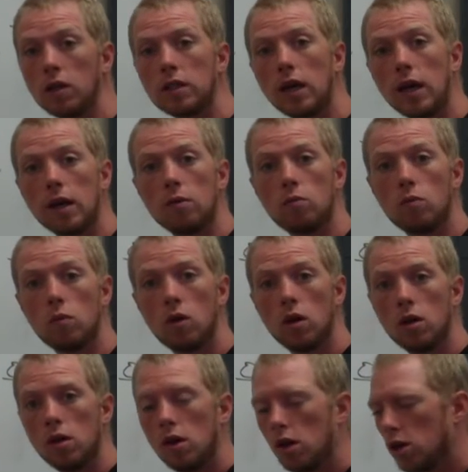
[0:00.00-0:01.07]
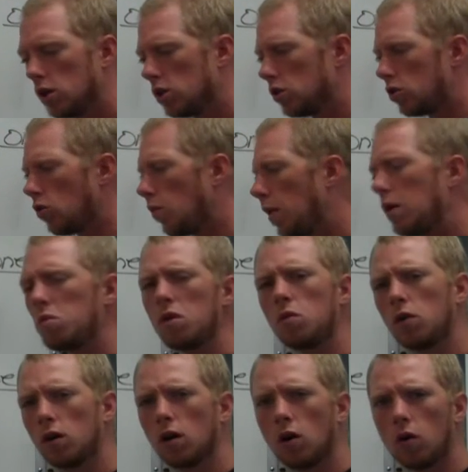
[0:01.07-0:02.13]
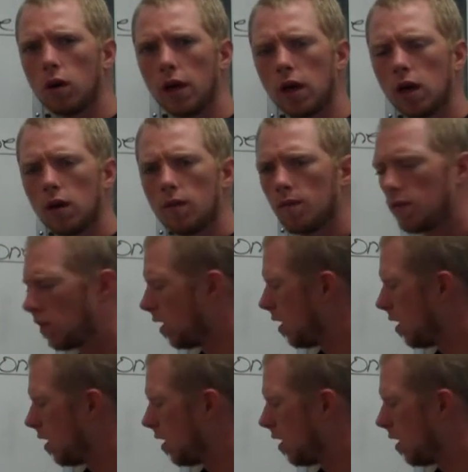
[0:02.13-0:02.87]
one time. So maybe we're okay.